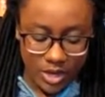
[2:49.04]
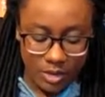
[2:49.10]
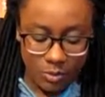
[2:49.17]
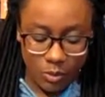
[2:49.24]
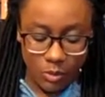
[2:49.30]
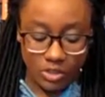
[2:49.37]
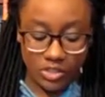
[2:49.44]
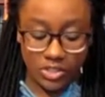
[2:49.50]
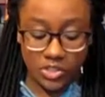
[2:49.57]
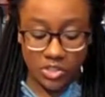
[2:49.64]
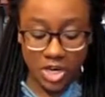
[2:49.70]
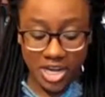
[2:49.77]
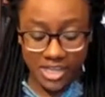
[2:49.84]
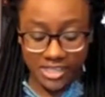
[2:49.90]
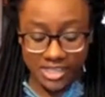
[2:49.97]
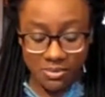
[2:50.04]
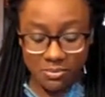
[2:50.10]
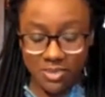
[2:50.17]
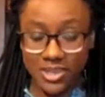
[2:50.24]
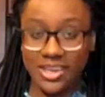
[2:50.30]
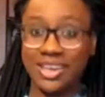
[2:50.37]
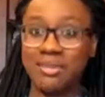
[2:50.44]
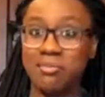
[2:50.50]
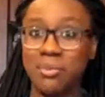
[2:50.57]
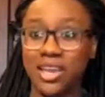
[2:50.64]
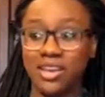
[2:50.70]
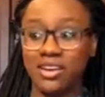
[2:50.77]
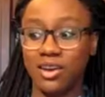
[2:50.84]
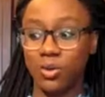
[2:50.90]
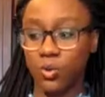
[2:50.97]
I'm going to try something. It
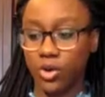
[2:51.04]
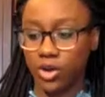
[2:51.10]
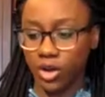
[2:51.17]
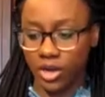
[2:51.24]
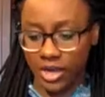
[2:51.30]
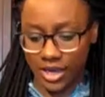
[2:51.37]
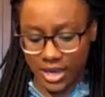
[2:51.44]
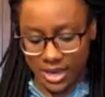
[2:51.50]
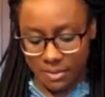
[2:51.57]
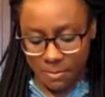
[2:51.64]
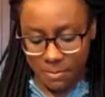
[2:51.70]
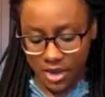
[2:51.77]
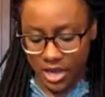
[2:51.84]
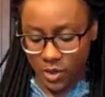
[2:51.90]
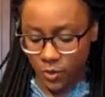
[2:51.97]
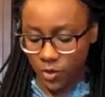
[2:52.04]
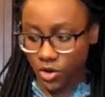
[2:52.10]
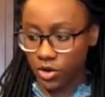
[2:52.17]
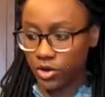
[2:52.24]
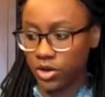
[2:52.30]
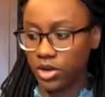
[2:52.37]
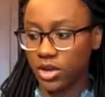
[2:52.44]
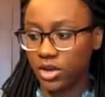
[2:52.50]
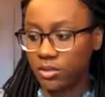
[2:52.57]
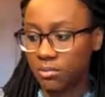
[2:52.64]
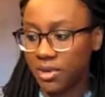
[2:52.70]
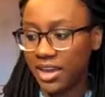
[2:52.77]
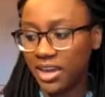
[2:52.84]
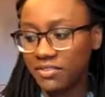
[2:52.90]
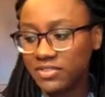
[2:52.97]
may not work, it might work. I
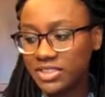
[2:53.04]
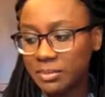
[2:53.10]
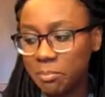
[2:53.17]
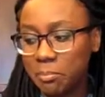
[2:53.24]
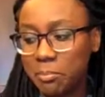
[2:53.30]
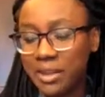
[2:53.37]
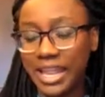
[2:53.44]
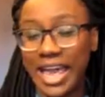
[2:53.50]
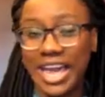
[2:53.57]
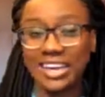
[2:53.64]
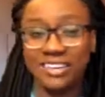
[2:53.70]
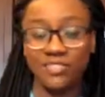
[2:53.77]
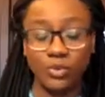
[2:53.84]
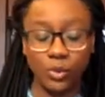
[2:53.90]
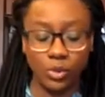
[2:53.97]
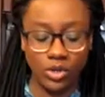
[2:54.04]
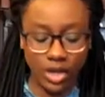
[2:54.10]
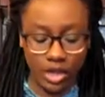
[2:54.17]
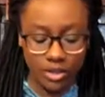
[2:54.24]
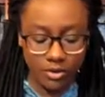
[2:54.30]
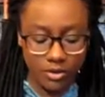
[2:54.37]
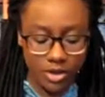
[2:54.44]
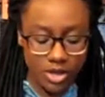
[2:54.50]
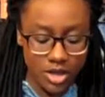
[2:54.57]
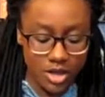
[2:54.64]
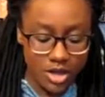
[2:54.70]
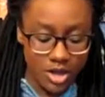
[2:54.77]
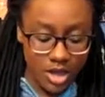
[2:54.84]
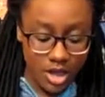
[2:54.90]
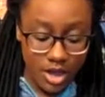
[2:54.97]
have some black food coloring.
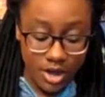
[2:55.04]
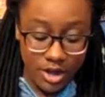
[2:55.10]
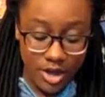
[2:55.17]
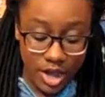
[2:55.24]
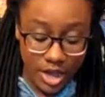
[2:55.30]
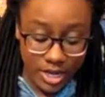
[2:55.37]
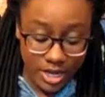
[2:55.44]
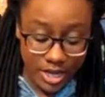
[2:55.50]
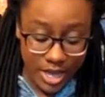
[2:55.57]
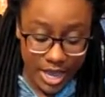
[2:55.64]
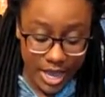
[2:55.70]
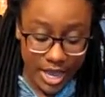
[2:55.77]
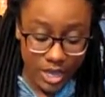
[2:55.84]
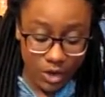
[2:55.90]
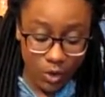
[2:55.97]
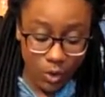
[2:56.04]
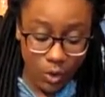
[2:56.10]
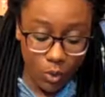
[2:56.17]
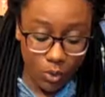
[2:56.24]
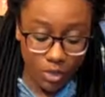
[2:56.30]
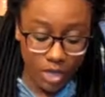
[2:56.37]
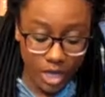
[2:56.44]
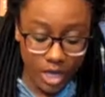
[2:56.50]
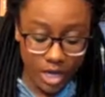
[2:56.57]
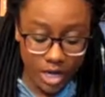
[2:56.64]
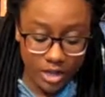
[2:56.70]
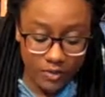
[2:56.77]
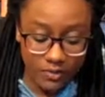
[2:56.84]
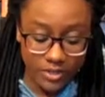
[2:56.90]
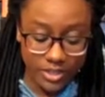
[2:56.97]
I'm not going to add a whole
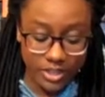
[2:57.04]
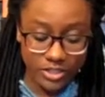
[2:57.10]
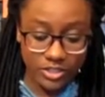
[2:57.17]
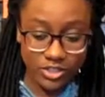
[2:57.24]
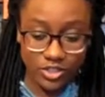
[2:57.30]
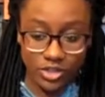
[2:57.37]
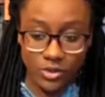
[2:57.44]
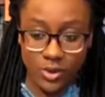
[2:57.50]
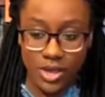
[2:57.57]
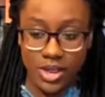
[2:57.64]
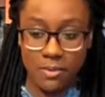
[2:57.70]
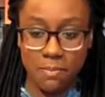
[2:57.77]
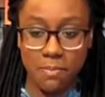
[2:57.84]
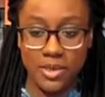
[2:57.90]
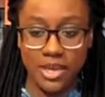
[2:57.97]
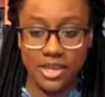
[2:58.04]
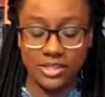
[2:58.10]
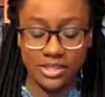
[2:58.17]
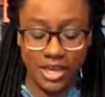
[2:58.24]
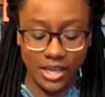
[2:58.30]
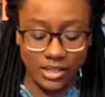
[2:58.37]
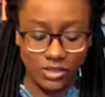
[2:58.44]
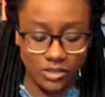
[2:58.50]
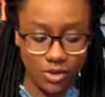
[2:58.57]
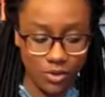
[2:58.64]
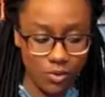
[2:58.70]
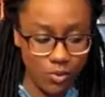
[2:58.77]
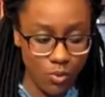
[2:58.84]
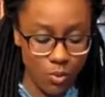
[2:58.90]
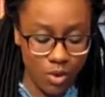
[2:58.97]
lot of this to it because I
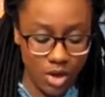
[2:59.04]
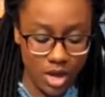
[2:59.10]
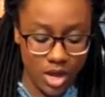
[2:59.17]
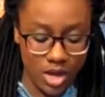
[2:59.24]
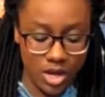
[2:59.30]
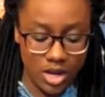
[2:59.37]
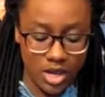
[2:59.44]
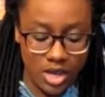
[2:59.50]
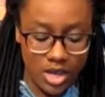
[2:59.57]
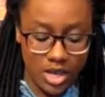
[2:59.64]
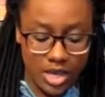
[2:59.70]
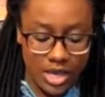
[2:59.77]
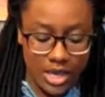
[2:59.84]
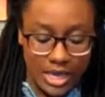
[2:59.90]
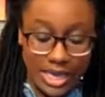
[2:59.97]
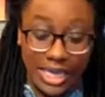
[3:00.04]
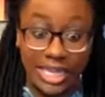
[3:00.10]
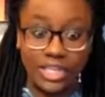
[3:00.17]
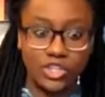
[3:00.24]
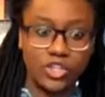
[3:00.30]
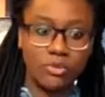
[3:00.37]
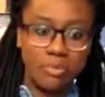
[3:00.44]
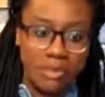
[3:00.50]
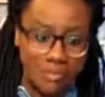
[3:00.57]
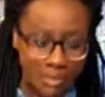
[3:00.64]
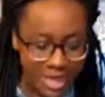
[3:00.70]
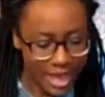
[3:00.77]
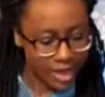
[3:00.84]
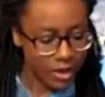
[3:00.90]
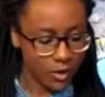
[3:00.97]
don't want it to be
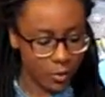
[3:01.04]
black.